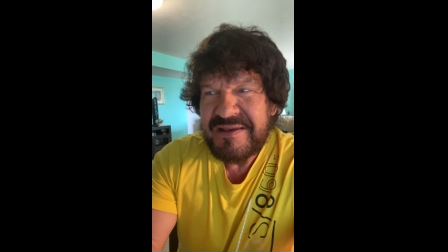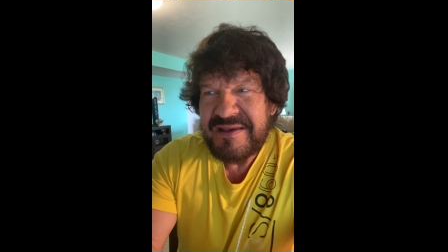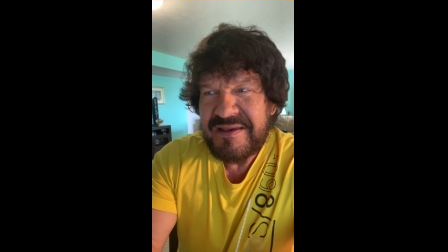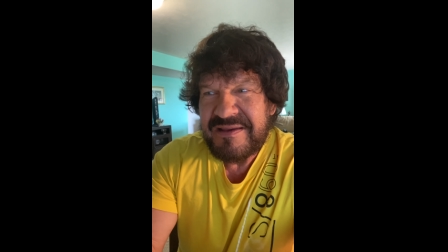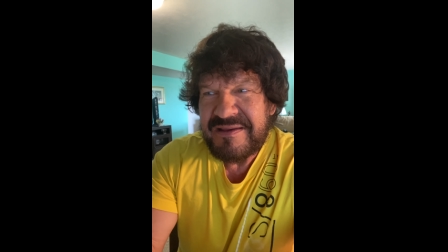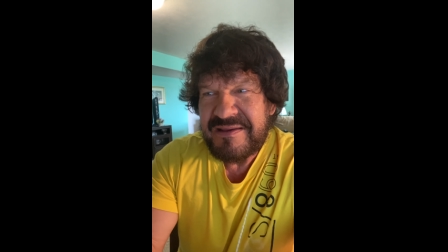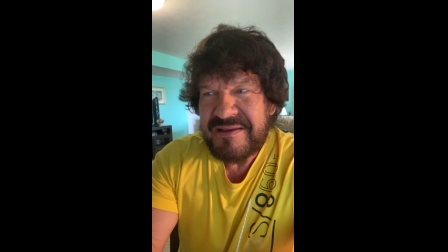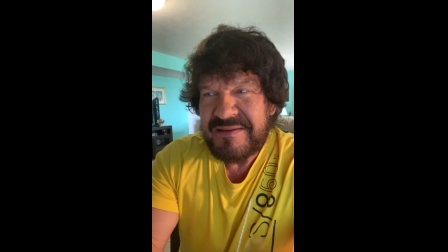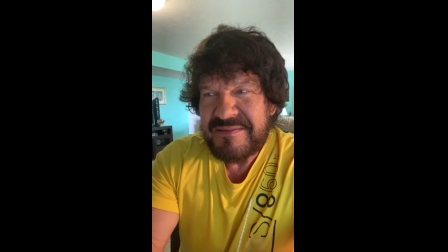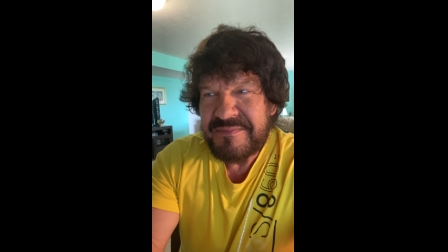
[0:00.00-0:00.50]

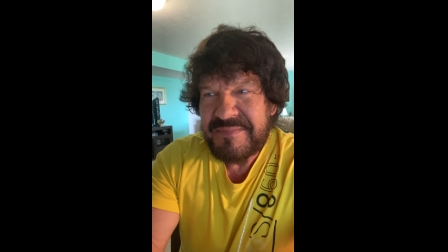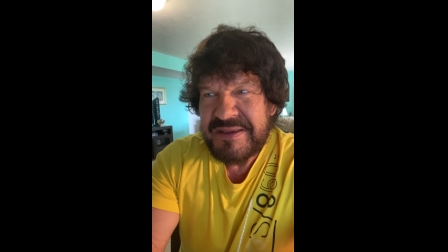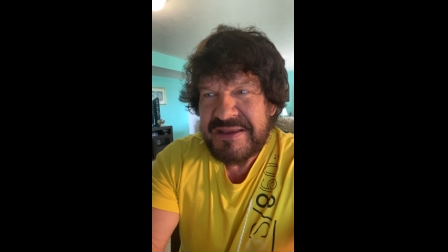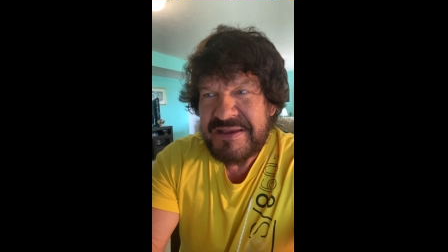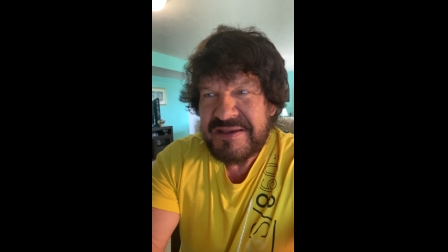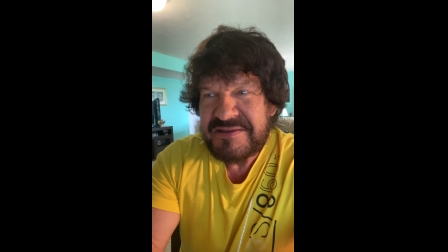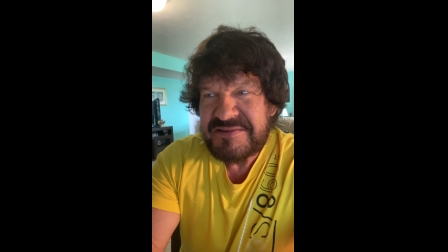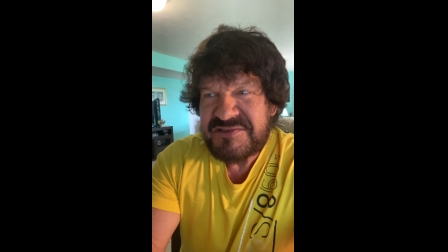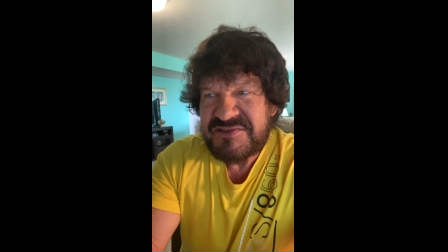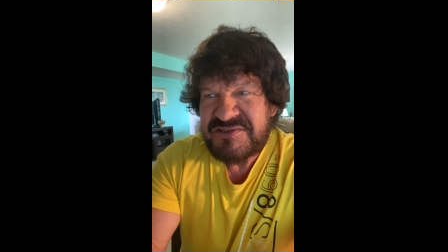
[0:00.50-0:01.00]
uh,
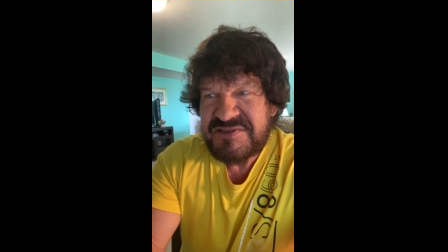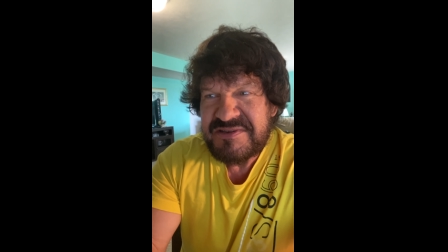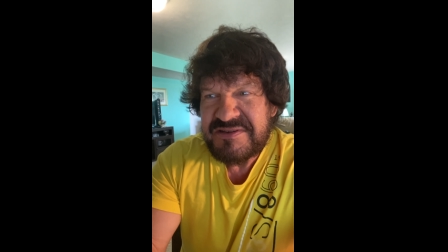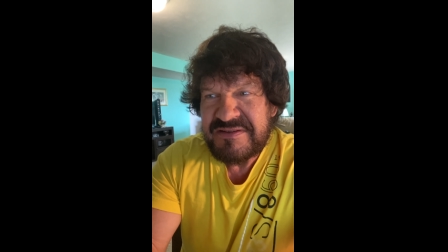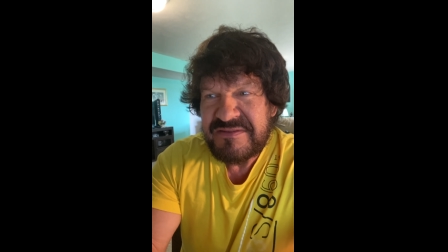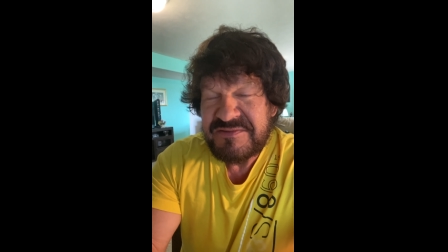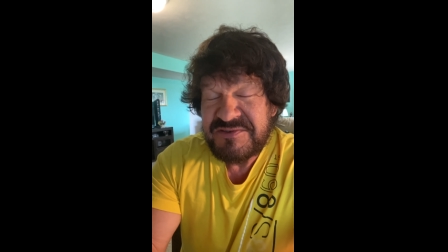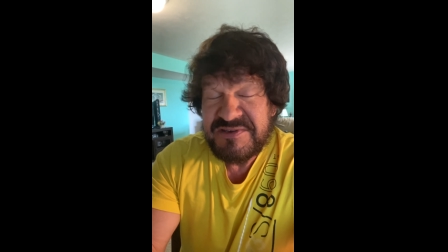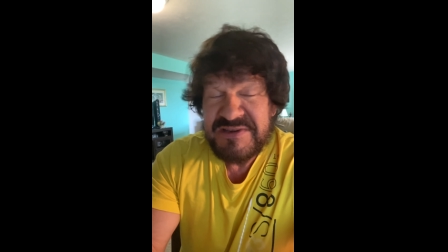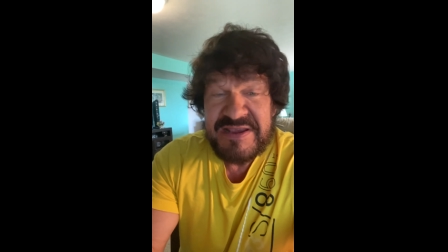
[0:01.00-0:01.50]
because she,
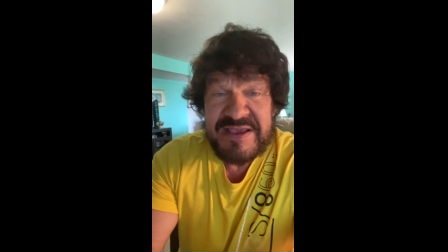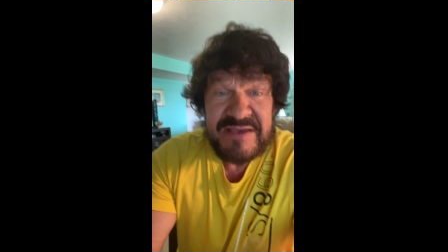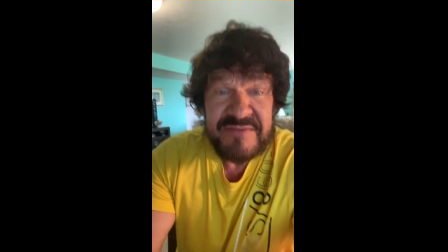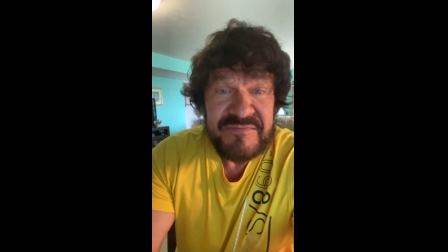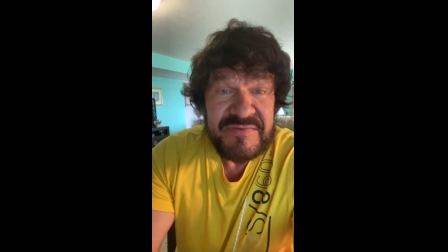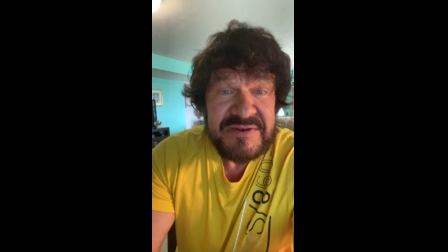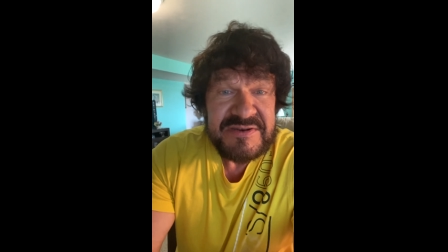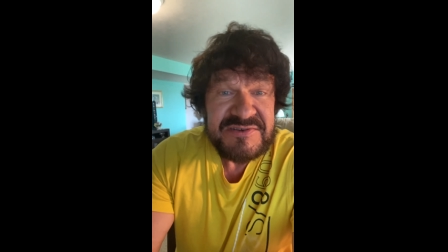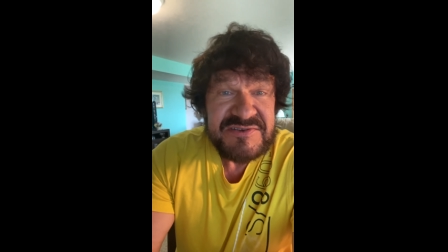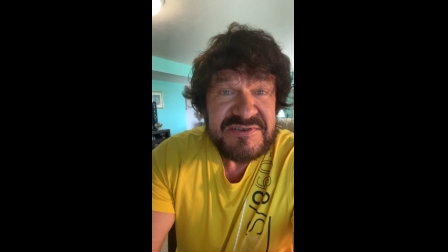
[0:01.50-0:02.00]
if she can't
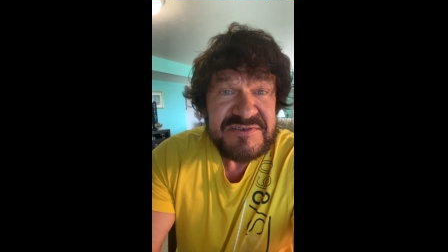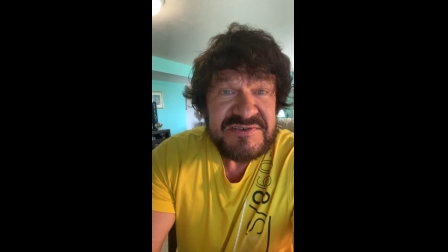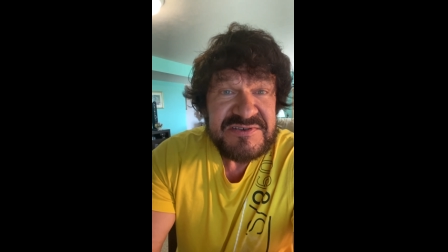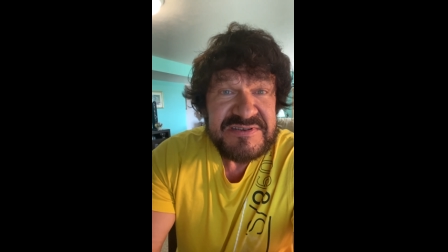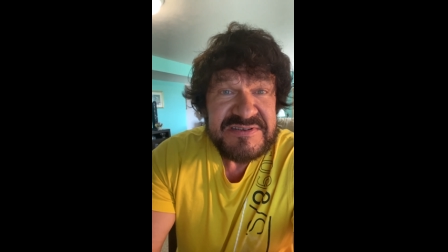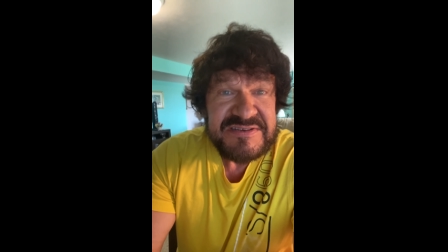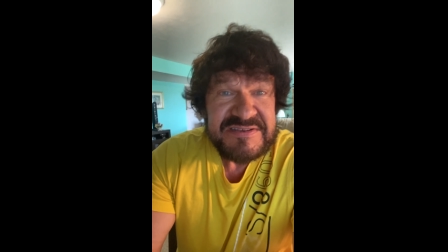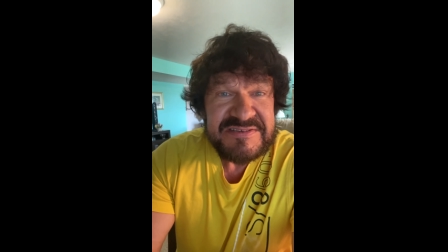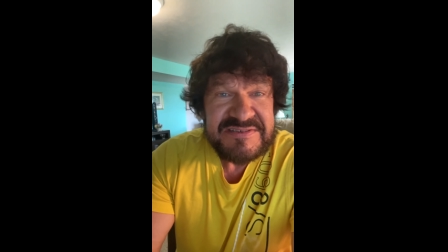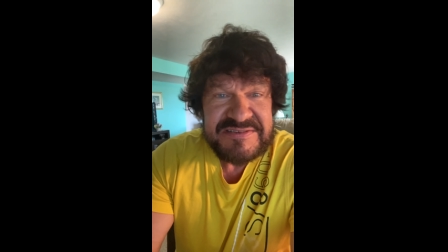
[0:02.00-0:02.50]
finish it, she
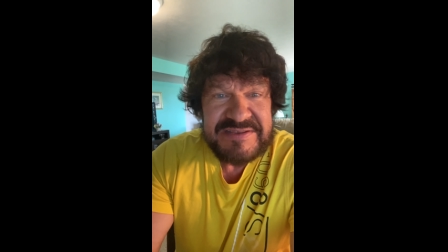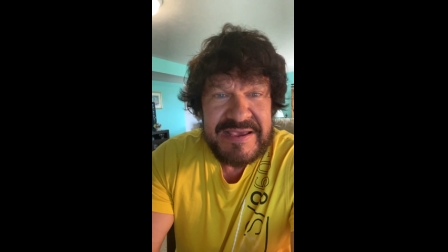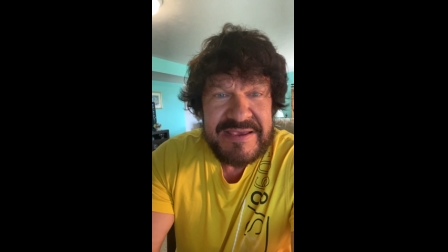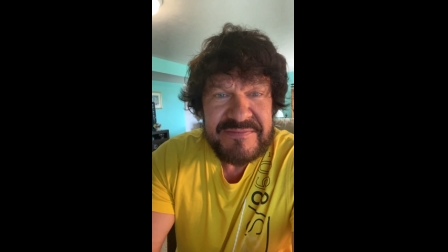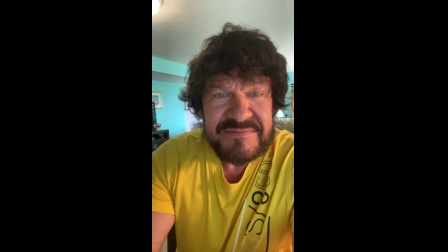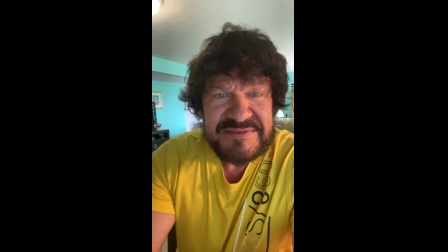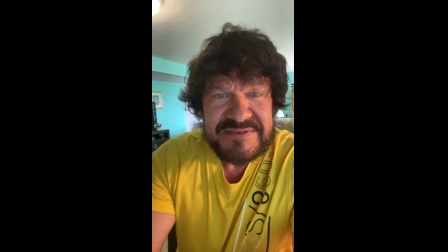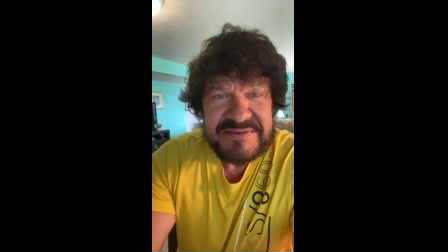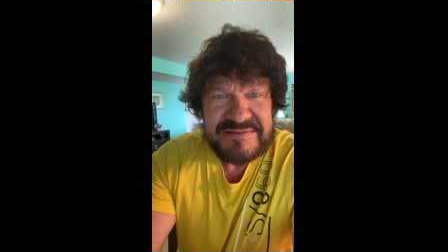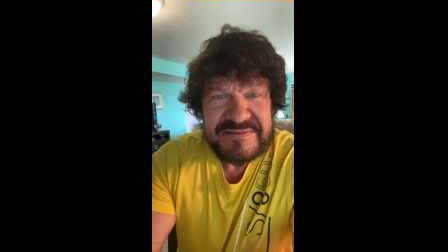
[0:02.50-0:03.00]
just
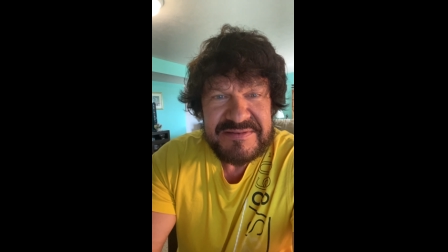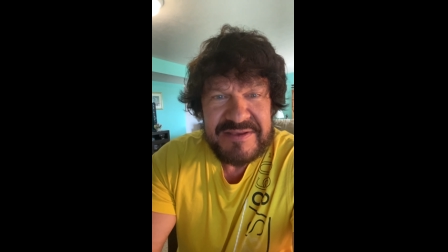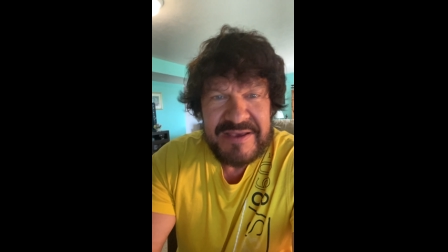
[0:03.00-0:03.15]
saves it.